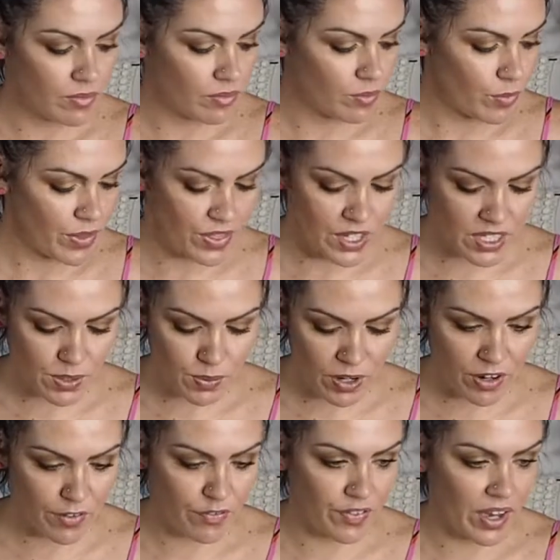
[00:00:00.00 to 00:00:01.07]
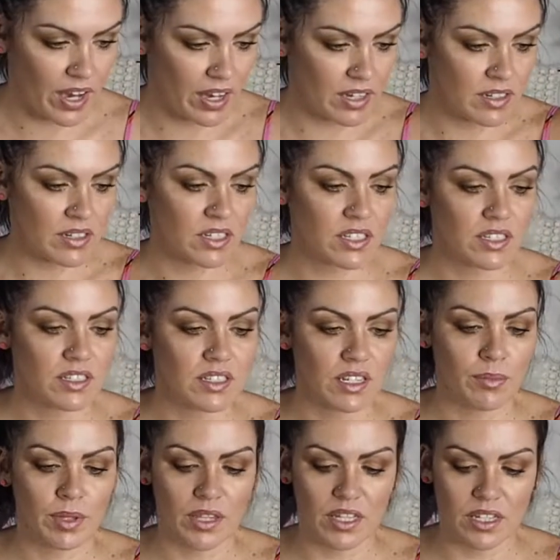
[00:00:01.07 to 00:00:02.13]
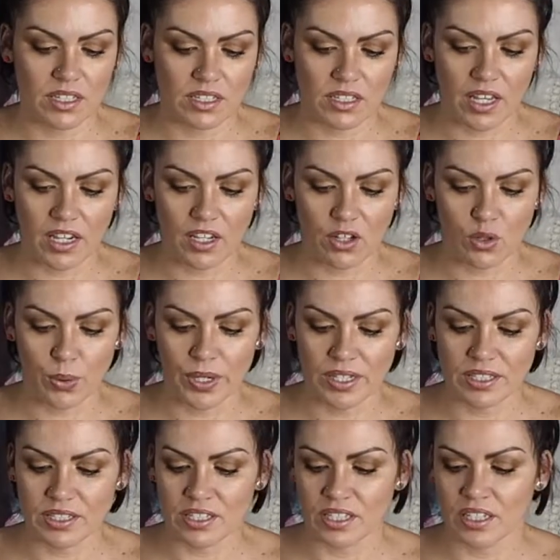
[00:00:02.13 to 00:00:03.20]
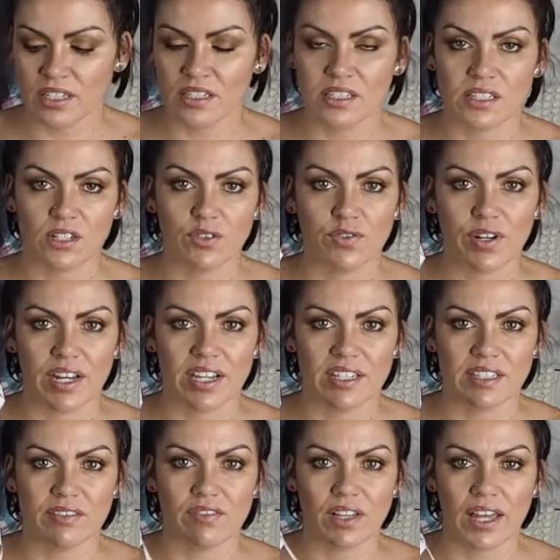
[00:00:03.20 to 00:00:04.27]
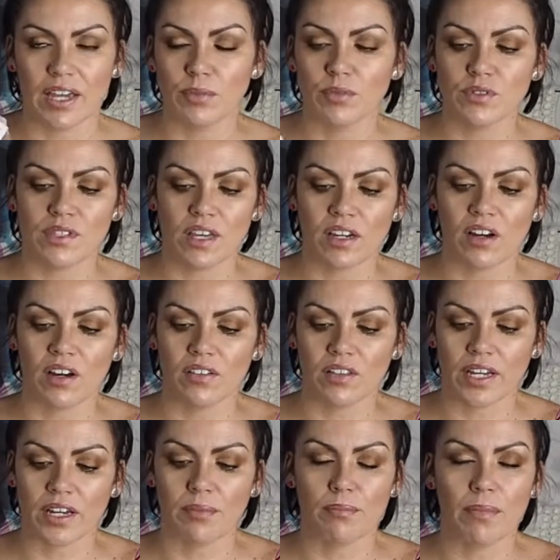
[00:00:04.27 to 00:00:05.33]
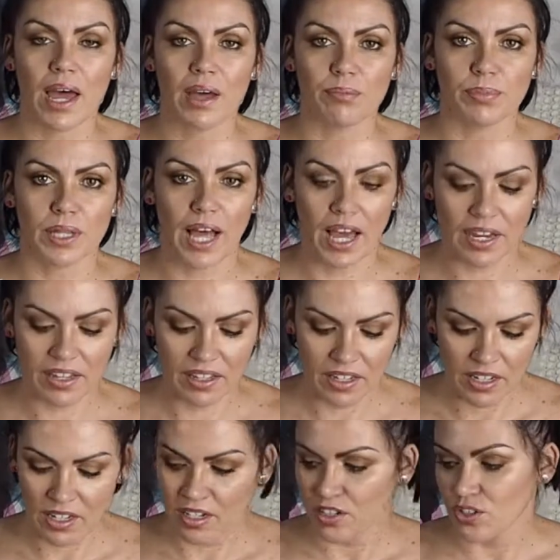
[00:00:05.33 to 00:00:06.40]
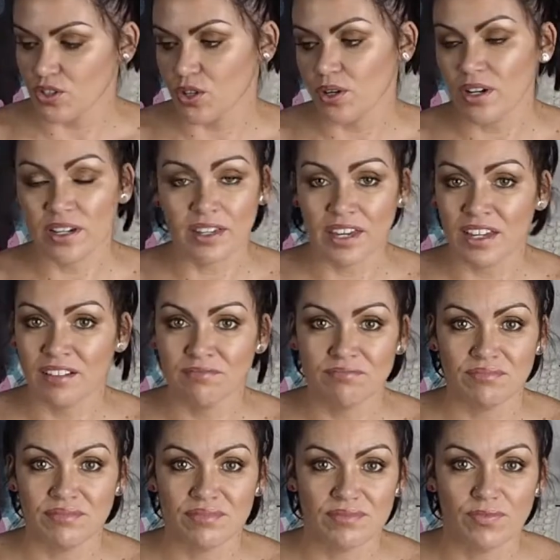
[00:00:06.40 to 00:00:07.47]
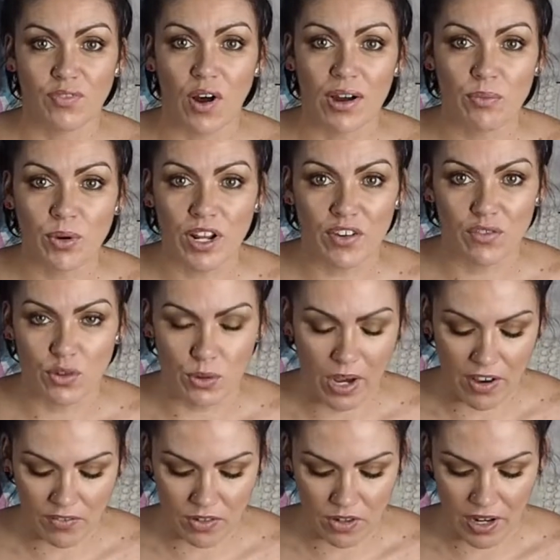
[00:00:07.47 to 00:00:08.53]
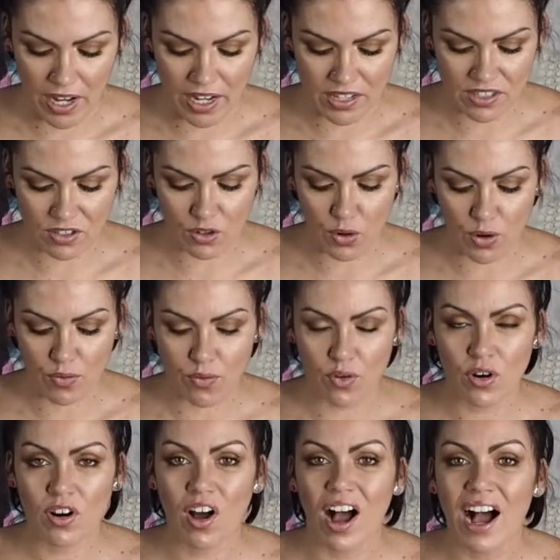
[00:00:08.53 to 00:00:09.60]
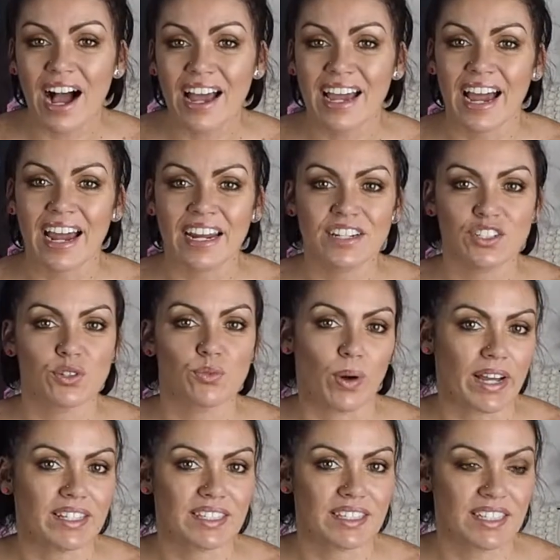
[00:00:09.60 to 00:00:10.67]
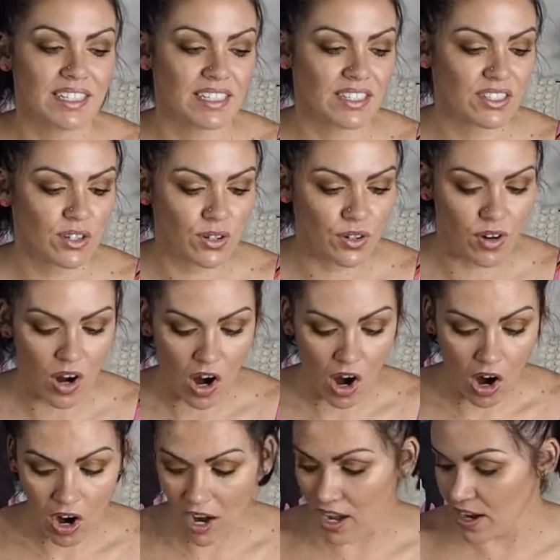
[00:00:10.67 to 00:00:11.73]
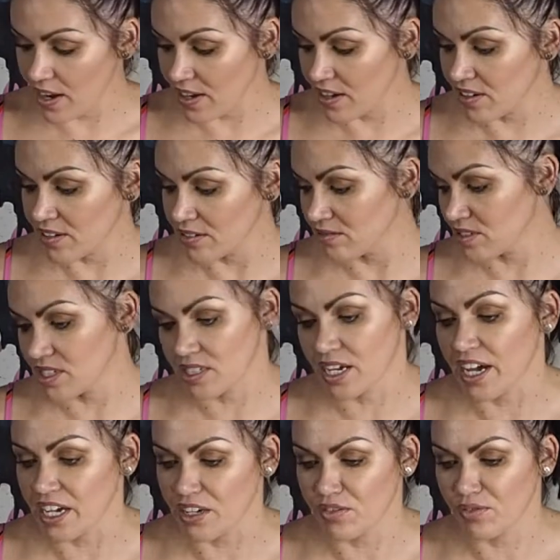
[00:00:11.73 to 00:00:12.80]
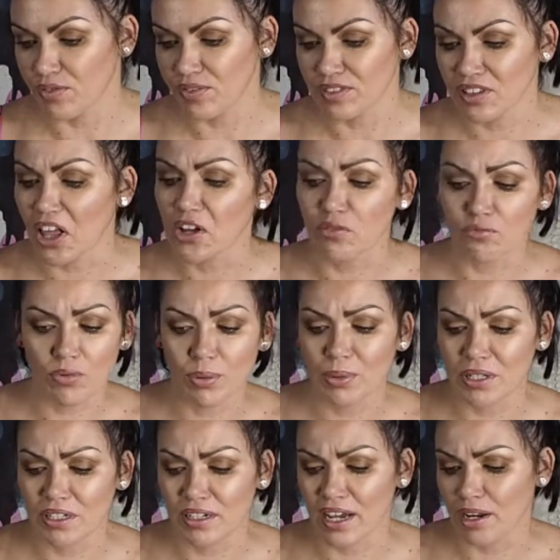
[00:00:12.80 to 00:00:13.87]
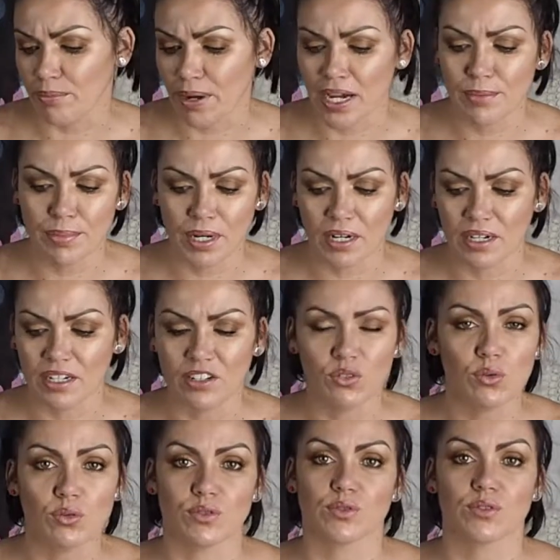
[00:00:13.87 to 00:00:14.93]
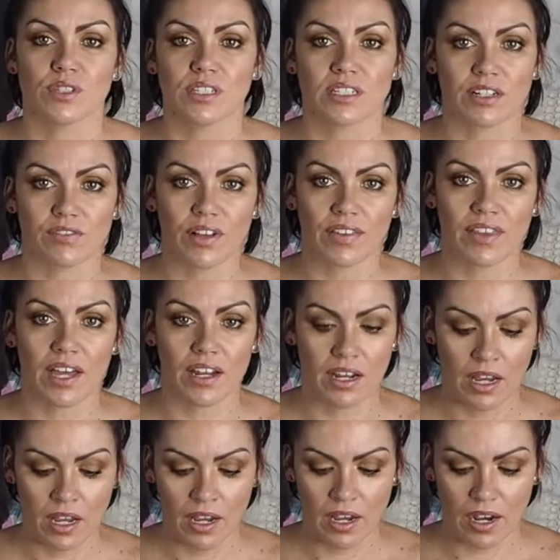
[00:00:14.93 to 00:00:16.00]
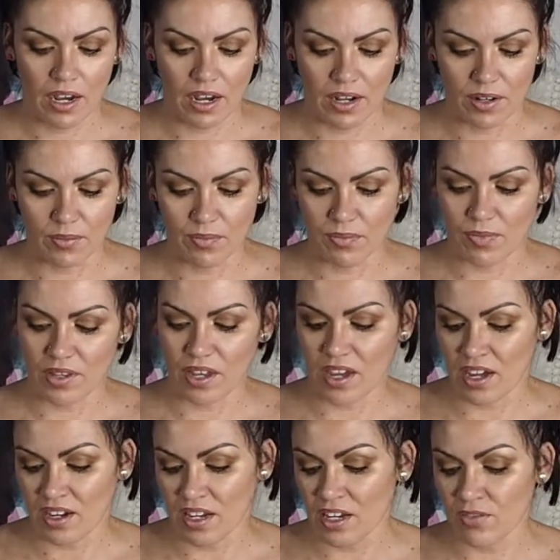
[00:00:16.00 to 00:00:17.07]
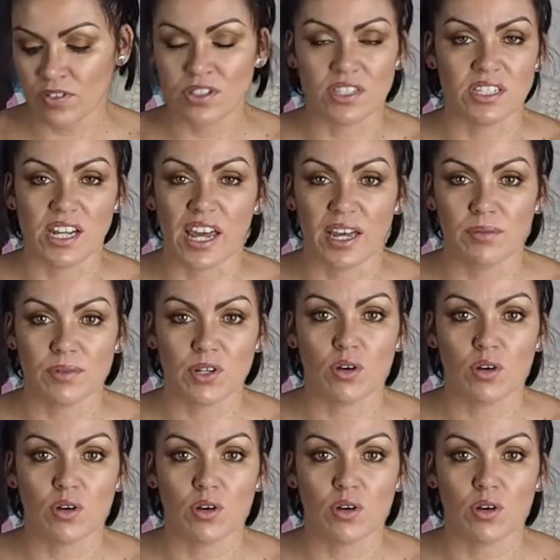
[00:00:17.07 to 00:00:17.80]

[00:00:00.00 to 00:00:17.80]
With this one, I found some of these like quick stickers, self-adhesive labels. They're kind of like a matte black. So again, find whatever you have in your house and go for it. I hate to waste things, so I save like ribbon and paper and all sorts of stuff like that. And even stamps.